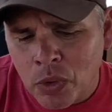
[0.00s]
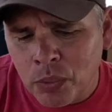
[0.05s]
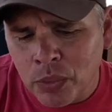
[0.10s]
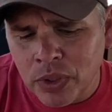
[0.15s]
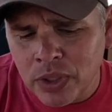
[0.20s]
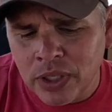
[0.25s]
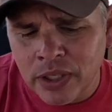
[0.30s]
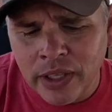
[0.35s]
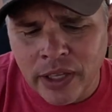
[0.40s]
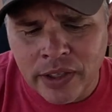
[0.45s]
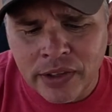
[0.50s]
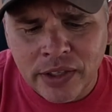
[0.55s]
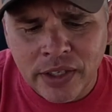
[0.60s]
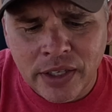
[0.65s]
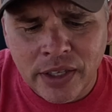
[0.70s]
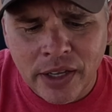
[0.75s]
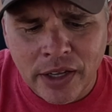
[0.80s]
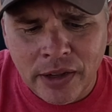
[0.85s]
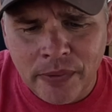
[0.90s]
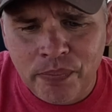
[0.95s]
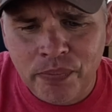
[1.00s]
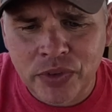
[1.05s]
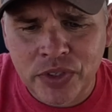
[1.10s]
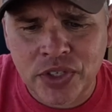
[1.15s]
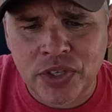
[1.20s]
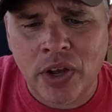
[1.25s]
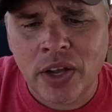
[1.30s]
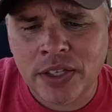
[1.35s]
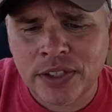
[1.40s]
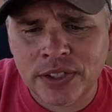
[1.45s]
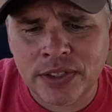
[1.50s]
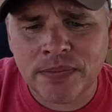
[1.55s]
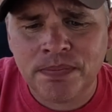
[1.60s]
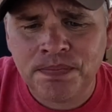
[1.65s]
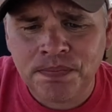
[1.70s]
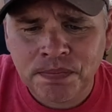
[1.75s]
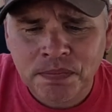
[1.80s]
Really like the sauce.